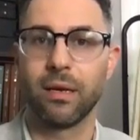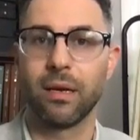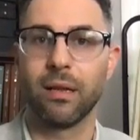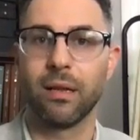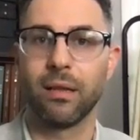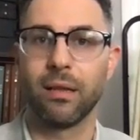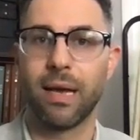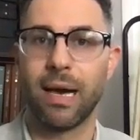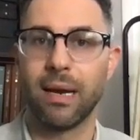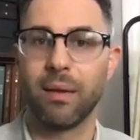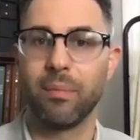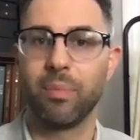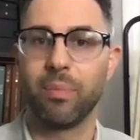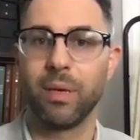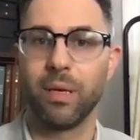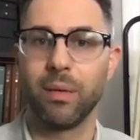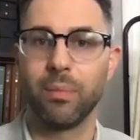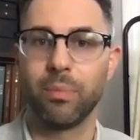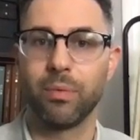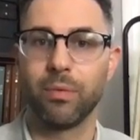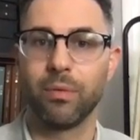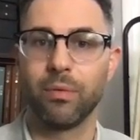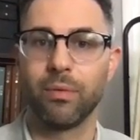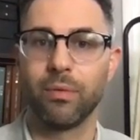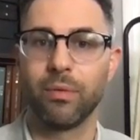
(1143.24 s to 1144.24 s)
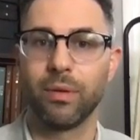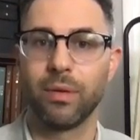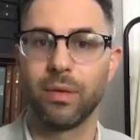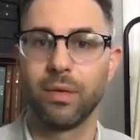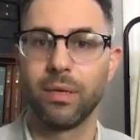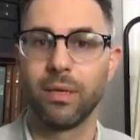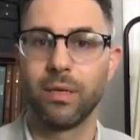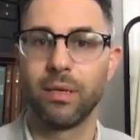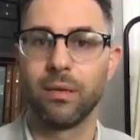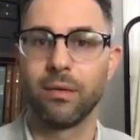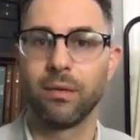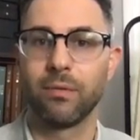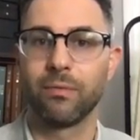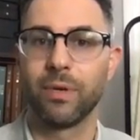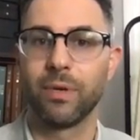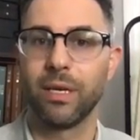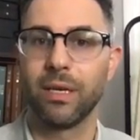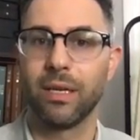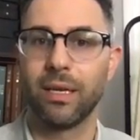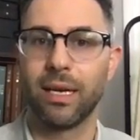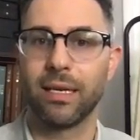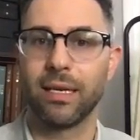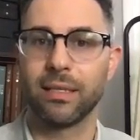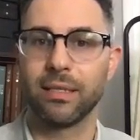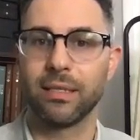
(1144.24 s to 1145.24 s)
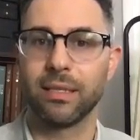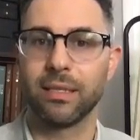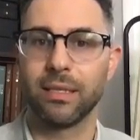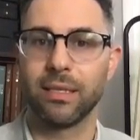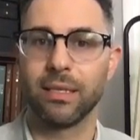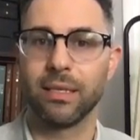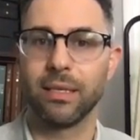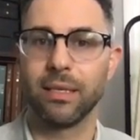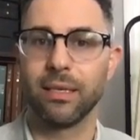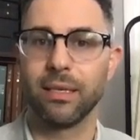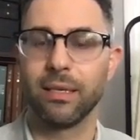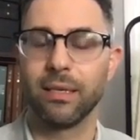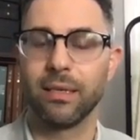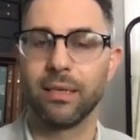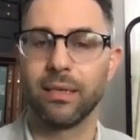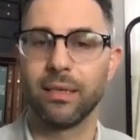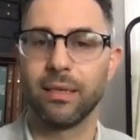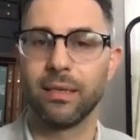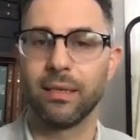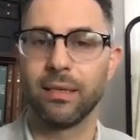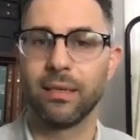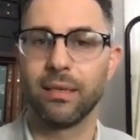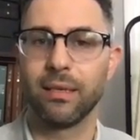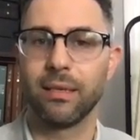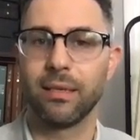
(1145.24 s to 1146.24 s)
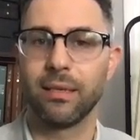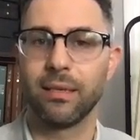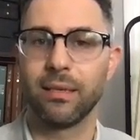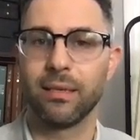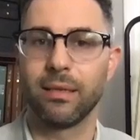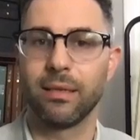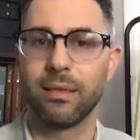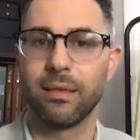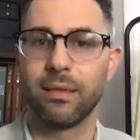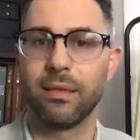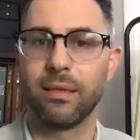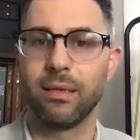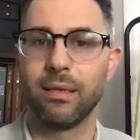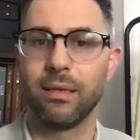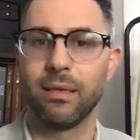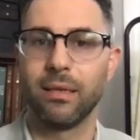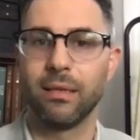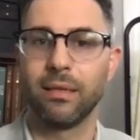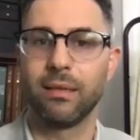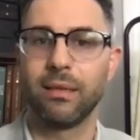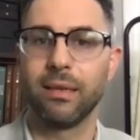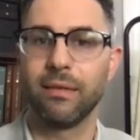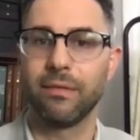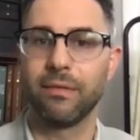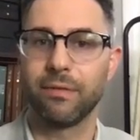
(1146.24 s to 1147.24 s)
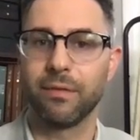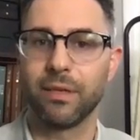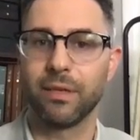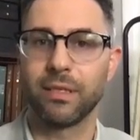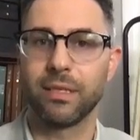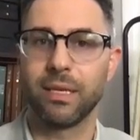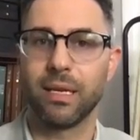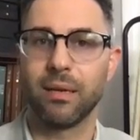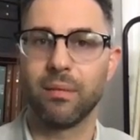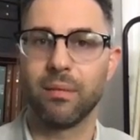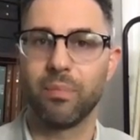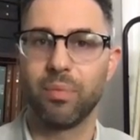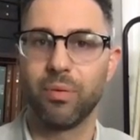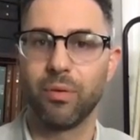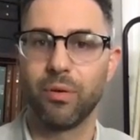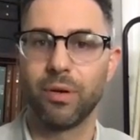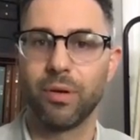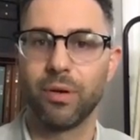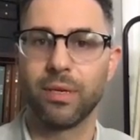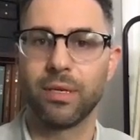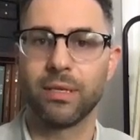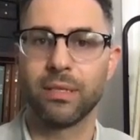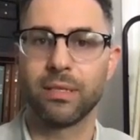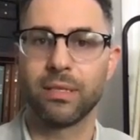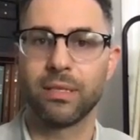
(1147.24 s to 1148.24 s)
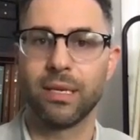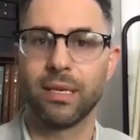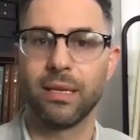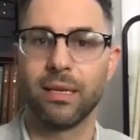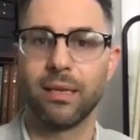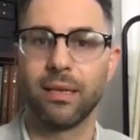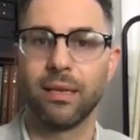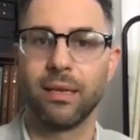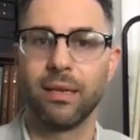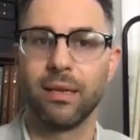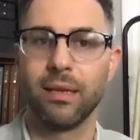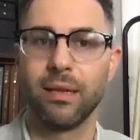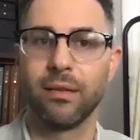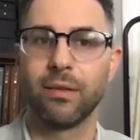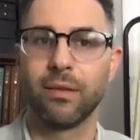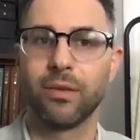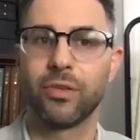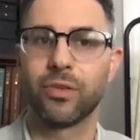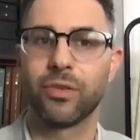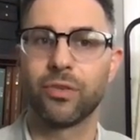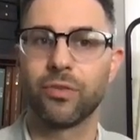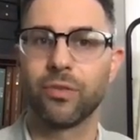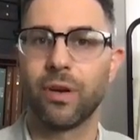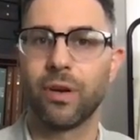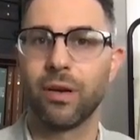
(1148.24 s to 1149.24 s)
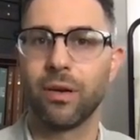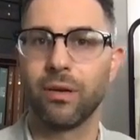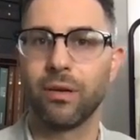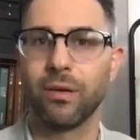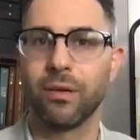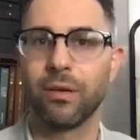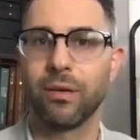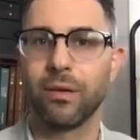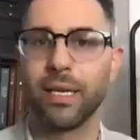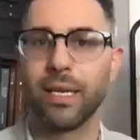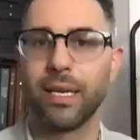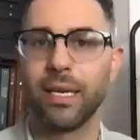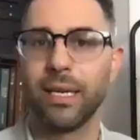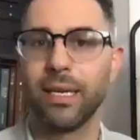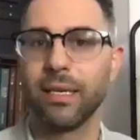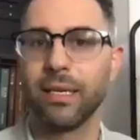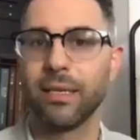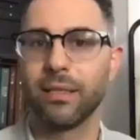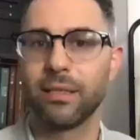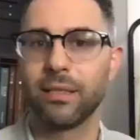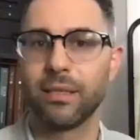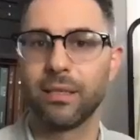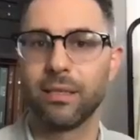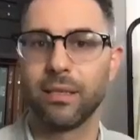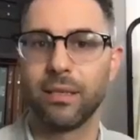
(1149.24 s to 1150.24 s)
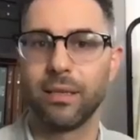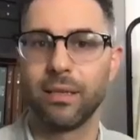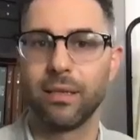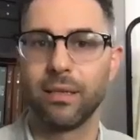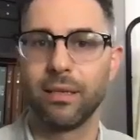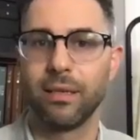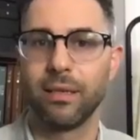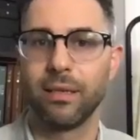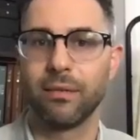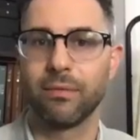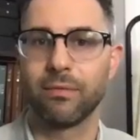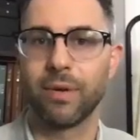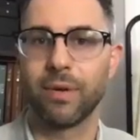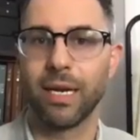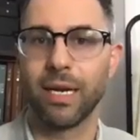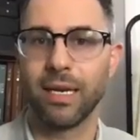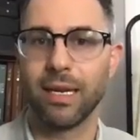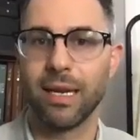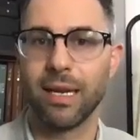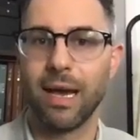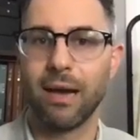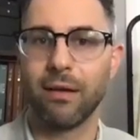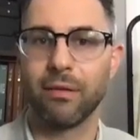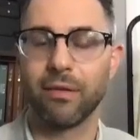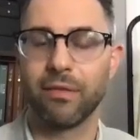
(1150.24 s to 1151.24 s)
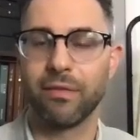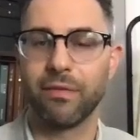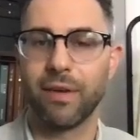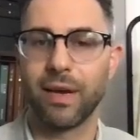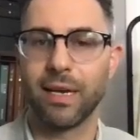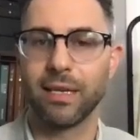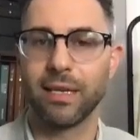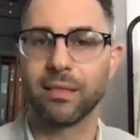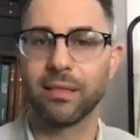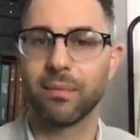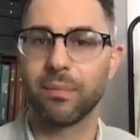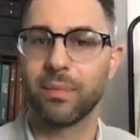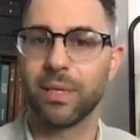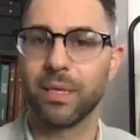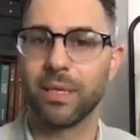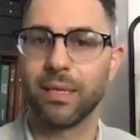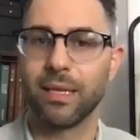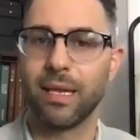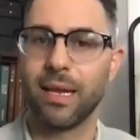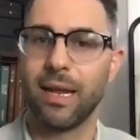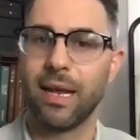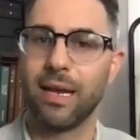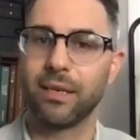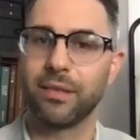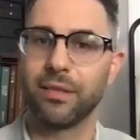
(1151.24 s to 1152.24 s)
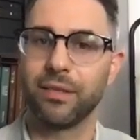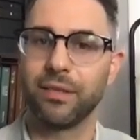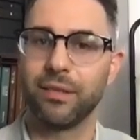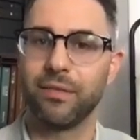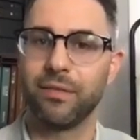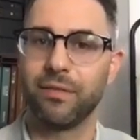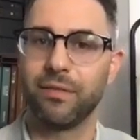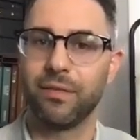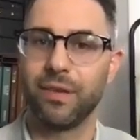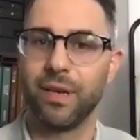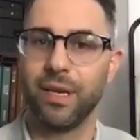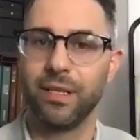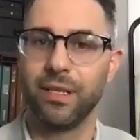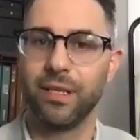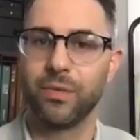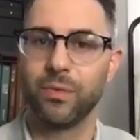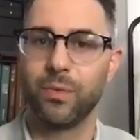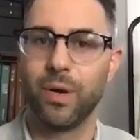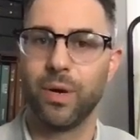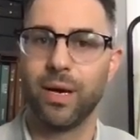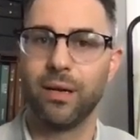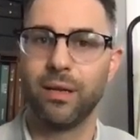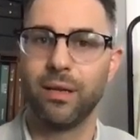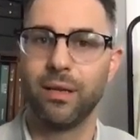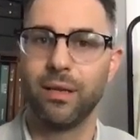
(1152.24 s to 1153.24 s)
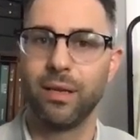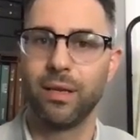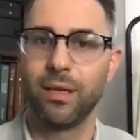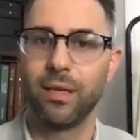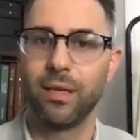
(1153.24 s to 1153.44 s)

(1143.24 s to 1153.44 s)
lot of people realizing the difference and importance and the struggle it is right now to find something that actually fits well.